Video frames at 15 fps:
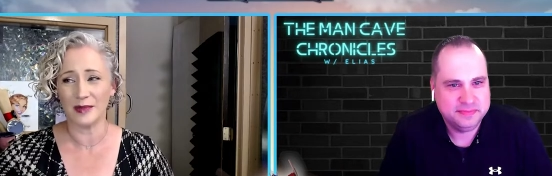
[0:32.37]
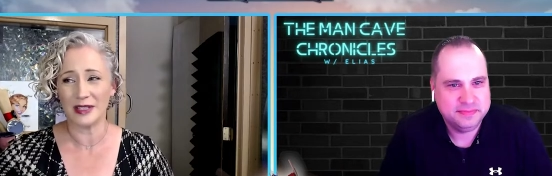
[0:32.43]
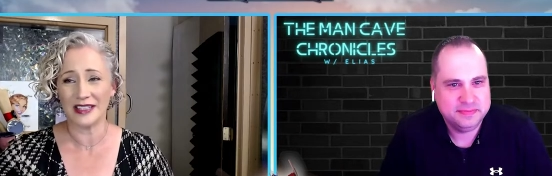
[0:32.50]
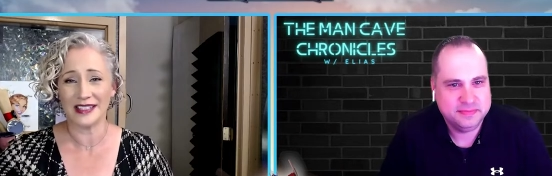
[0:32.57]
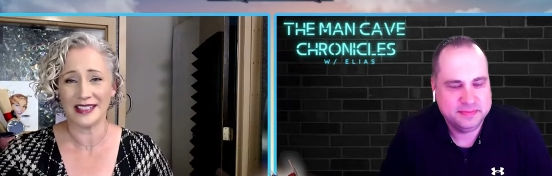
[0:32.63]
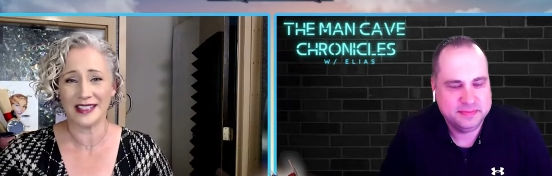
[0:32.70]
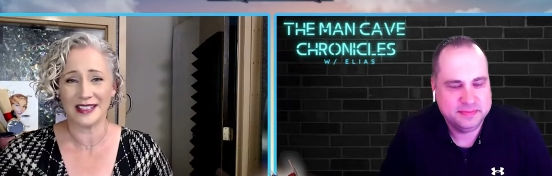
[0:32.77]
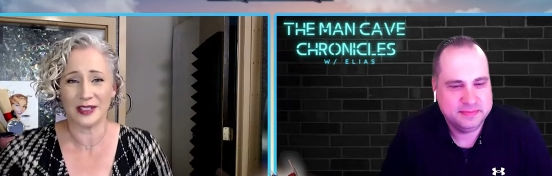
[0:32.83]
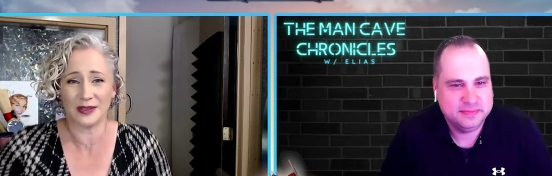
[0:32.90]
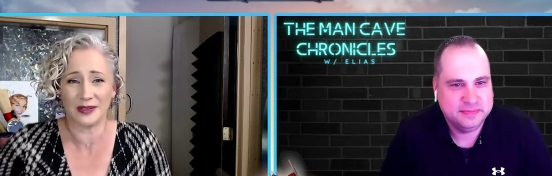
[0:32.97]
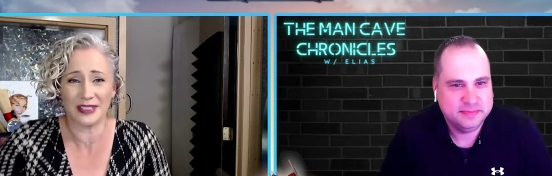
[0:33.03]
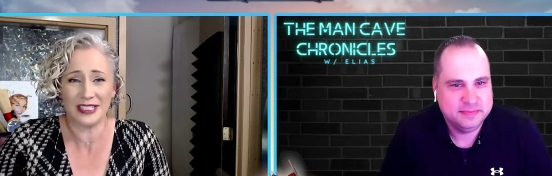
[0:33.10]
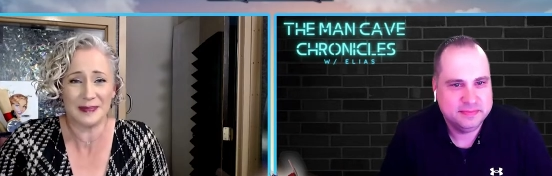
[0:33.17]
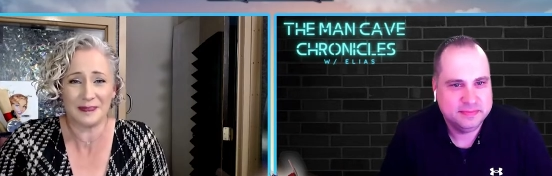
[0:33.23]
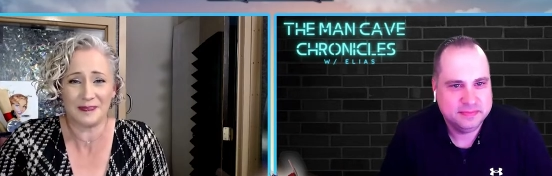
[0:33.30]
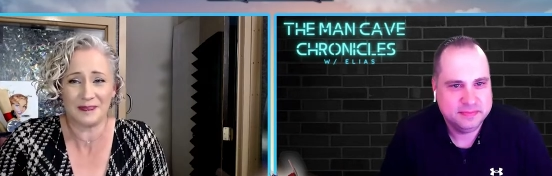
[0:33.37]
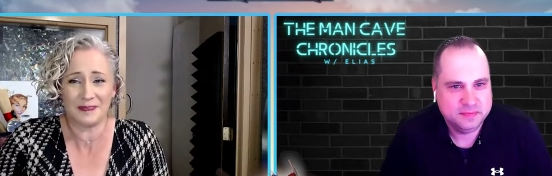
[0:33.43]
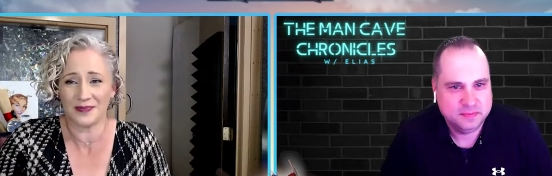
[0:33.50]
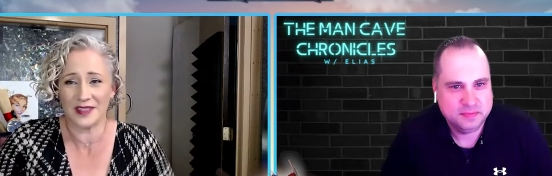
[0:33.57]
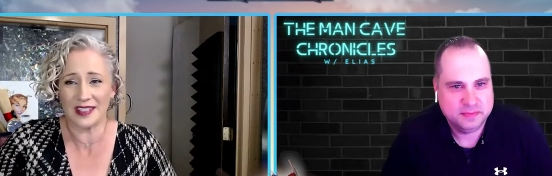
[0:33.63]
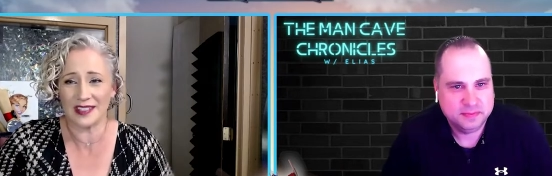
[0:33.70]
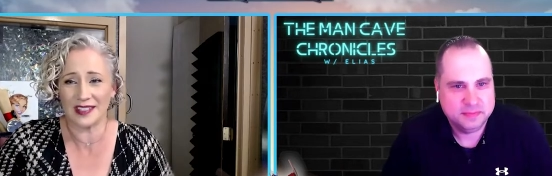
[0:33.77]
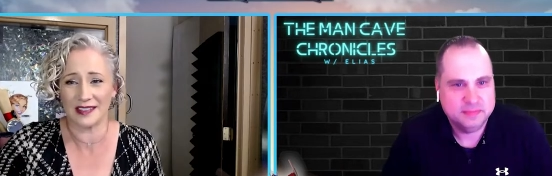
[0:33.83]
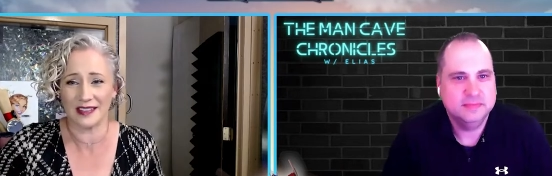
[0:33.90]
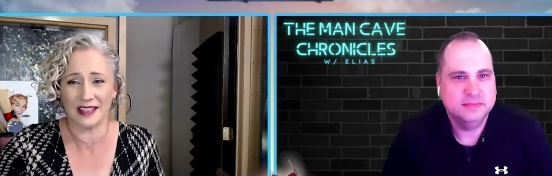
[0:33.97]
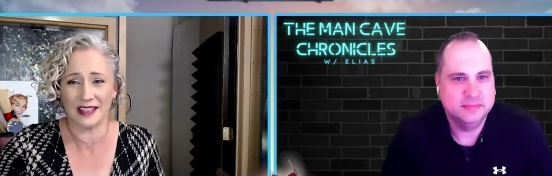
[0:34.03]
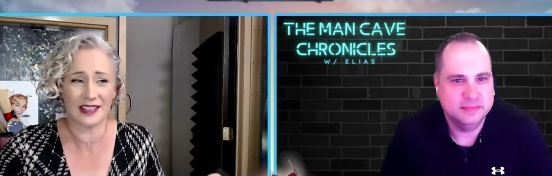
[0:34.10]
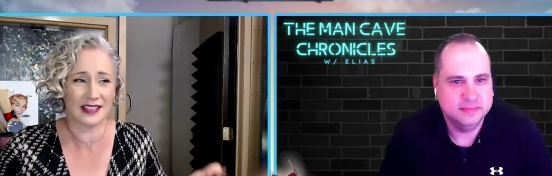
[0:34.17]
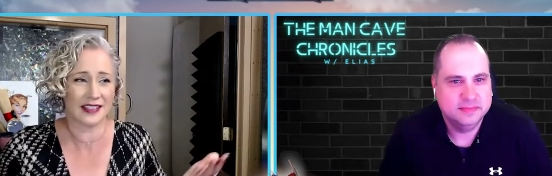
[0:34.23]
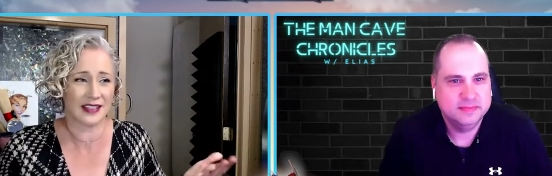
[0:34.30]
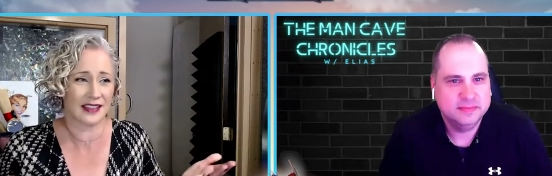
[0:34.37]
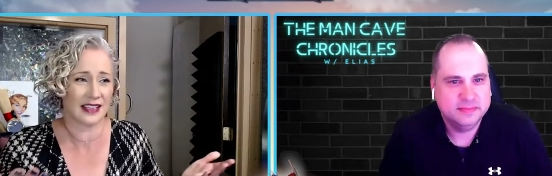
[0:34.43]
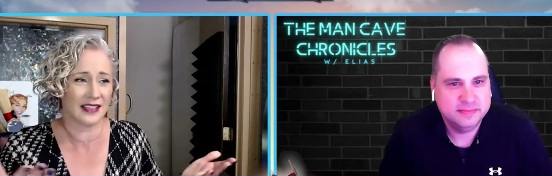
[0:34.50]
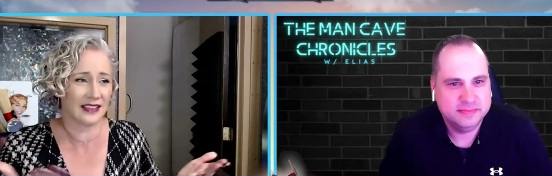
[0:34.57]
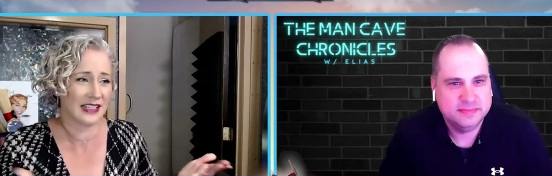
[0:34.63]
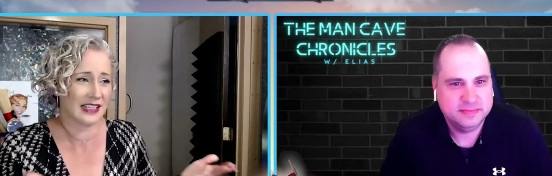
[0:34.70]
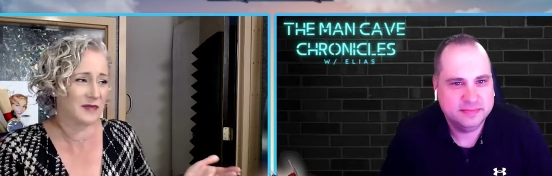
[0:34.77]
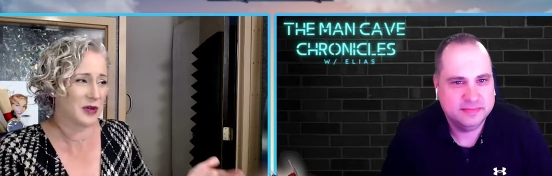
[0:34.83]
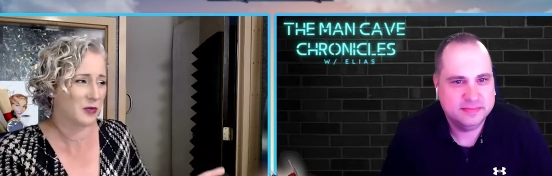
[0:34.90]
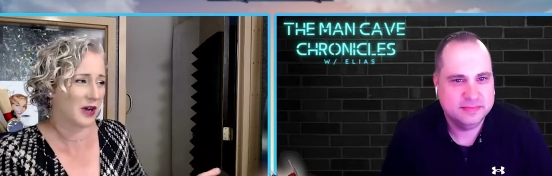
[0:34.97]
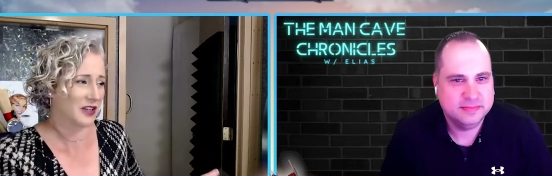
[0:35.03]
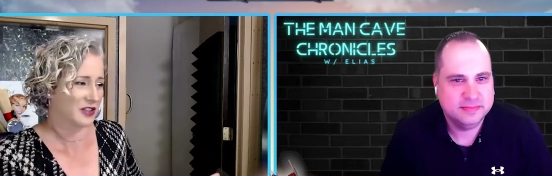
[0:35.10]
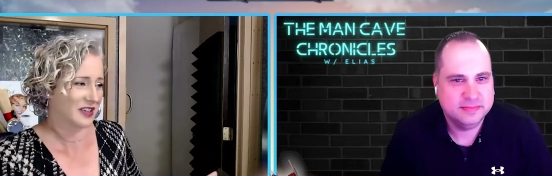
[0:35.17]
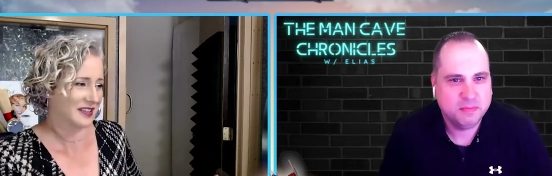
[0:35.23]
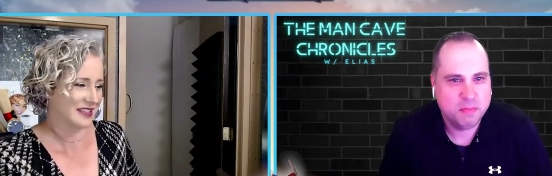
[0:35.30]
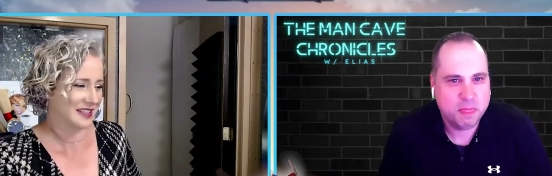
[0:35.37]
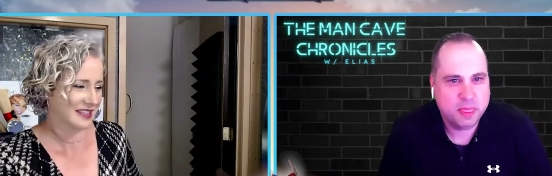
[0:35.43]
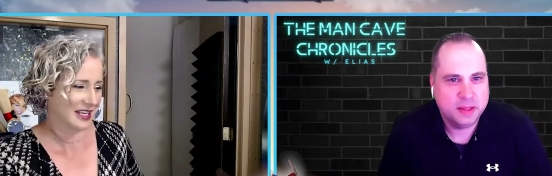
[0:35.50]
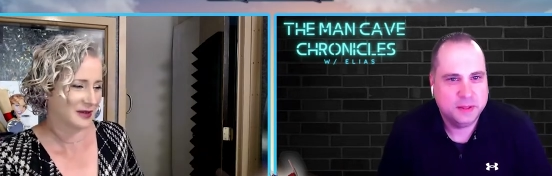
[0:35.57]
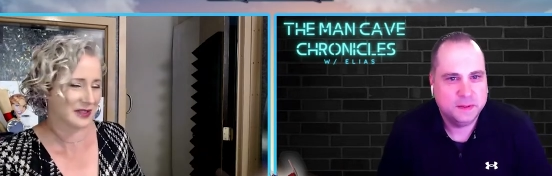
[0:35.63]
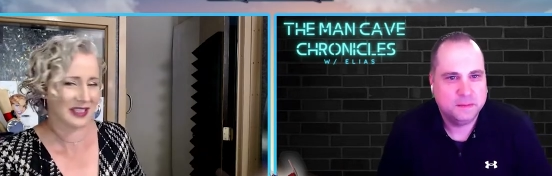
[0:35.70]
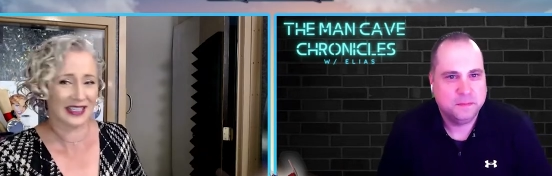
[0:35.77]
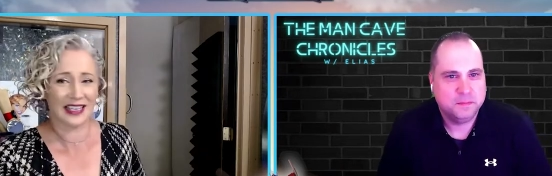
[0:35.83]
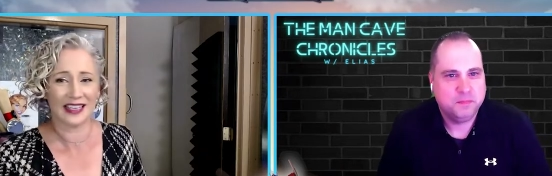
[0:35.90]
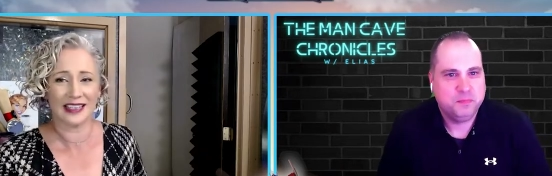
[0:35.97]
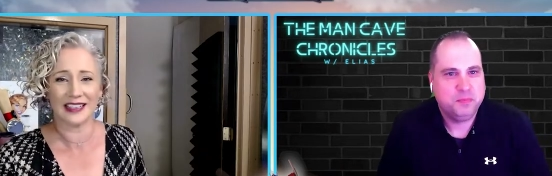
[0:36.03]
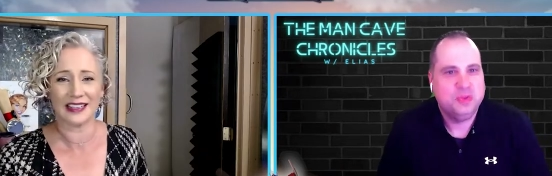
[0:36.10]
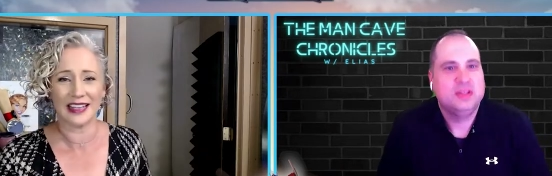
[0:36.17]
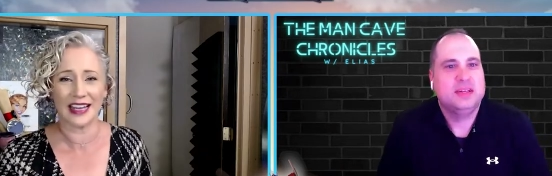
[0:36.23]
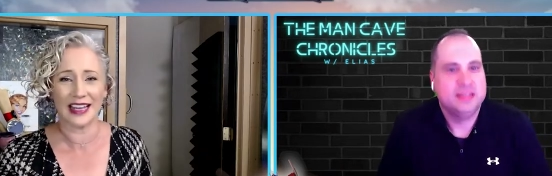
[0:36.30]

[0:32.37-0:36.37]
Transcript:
Speaker 1: i mean this is the dream this is this is the thing that i've been watching since i was a kid in the